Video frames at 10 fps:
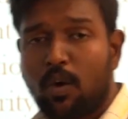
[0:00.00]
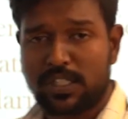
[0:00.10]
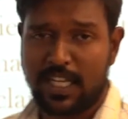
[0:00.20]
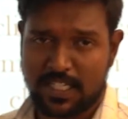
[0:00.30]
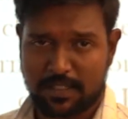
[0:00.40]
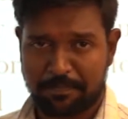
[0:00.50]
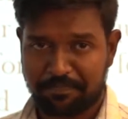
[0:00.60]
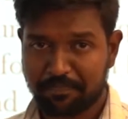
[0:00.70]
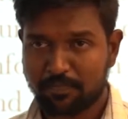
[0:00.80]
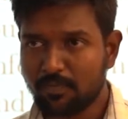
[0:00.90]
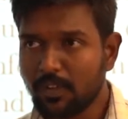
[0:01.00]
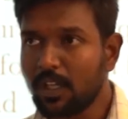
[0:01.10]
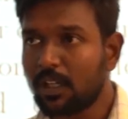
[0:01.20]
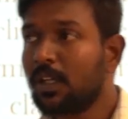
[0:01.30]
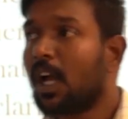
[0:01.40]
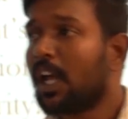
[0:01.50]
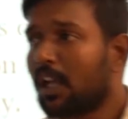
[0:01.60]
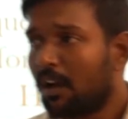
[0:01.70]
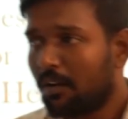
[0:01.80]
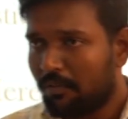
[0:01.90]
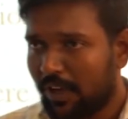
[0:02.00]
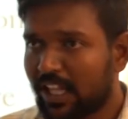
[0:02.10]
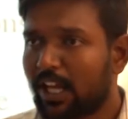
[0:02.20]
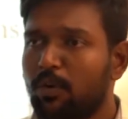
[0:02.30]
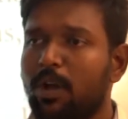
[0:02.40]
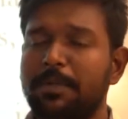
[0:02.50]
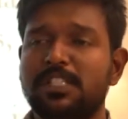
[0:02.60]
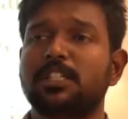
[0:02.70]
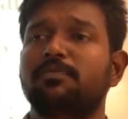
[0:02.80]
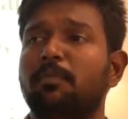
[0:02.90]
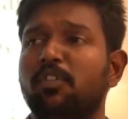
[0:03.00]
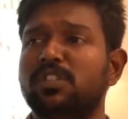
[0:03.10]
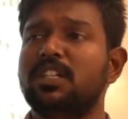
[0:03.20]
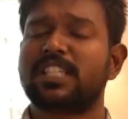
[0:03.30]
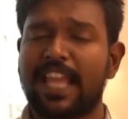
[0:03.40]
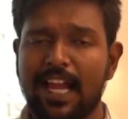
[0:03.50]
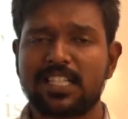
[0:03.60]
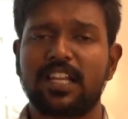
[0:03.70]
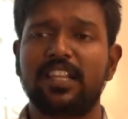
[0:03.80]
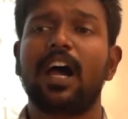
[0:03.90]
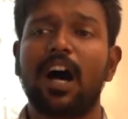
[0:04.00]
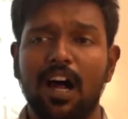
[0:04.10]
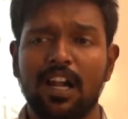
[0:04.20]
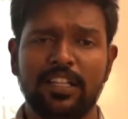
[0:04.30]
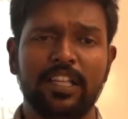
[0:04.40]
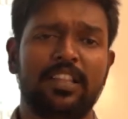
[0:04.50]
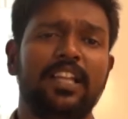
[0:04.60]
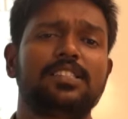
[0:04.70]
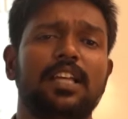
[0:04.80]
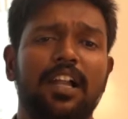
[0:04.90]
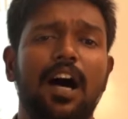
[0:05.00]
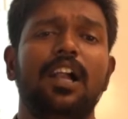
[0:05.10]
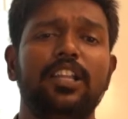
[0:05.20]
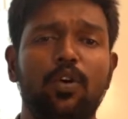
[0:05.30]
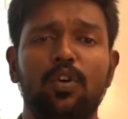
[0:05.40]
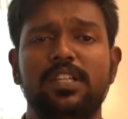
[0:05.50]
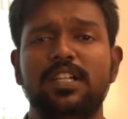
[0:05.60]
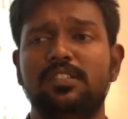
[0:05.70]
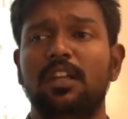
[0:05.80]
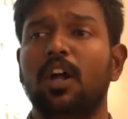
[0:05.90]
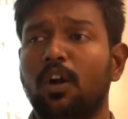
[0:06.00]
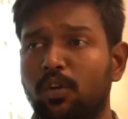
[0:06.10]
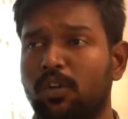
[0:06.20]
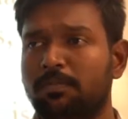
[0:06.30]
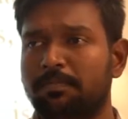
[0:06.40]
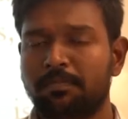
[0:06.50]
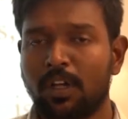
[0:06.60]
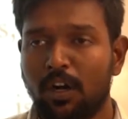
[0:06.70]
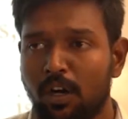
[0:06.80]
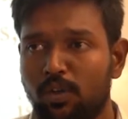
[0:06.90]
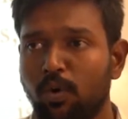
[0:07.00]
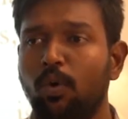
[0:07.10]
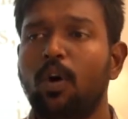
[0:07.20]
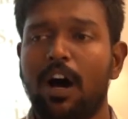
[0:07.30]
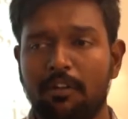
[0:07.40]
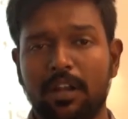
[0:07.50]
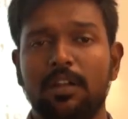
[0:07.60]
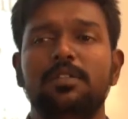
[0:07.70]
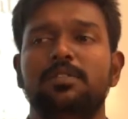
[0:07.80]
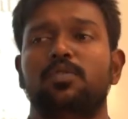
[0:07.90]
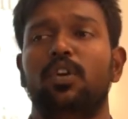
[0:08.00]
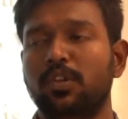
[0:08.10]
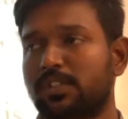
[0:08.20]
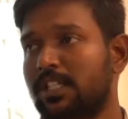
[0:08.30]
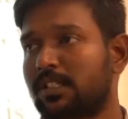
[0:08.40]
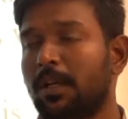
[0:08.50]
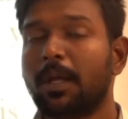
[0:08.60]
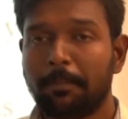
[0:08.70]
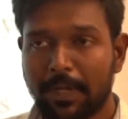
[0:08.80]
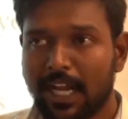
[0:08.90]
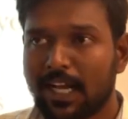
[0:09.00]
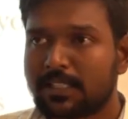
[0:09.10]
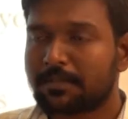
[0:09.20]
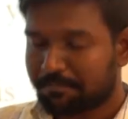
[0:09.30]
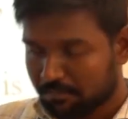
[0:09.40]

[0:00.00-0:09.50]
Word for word: questions whether your business proposals answer the all the things and all the questions to our solutions because